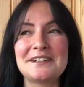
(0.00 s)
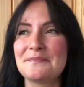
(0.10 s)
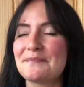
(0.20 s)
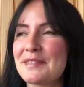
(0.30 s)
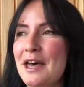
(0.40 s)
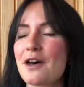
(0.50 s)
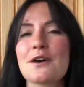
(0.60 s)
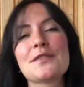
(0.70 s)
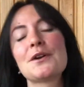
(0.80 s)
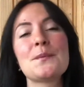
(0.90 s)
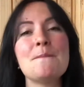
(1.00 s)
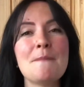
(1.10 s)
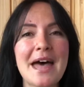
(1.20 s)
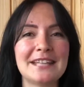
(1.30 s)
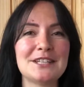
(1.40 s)
the author
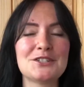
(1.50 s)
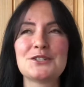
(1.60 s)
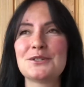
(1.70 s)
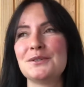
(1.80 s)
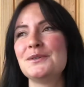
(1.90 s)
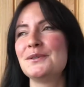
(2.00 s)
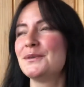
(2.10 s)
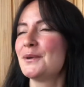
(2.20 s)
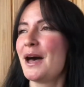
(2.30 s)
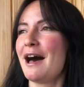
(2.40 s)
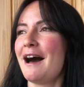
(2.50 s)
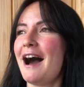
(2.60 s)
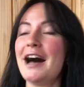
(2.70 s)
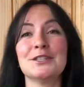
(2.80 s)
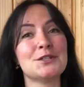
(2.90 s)
managed to
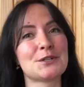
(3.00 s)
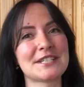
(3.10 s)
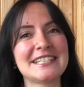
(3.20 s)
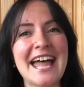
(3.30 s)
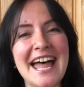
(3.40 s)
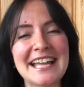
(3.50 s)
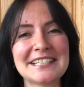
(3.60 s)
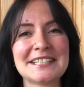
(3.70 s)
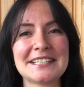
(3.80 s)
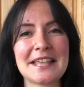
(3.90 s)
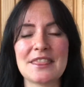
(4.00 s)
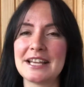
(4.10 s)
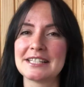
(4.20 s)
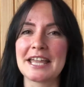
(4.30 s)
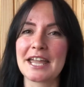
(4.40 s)
understand the
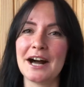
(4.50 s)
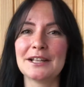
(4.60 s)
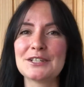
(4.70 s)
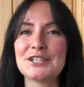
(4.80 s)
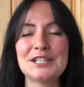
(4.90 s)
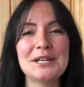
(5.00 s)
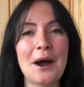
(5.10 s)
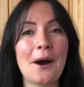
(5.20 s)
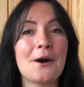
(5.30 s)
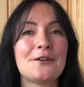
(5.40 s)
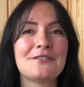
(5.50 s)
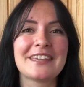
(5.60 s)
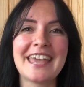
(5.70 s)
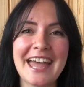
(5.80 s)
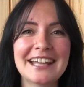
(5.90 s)
psychology of
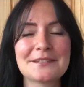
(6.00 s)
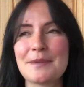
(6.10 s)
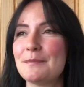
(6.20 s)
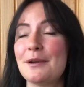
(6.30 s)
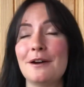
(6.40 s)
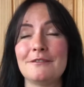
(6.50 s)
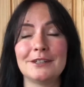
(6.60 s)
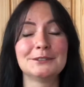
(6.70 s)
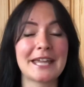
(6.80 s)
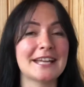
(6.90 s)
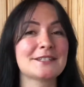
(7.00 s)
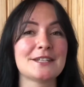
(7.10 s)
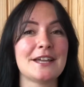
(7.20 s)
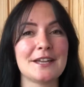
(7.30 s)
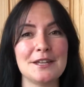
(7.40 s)
cat, maybe of all cats
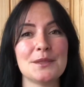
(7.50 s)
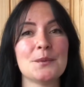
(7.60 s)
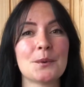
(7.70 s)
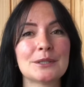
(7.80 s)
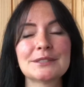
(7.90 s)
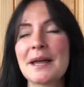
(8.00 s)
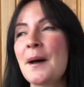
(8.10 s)
in the world,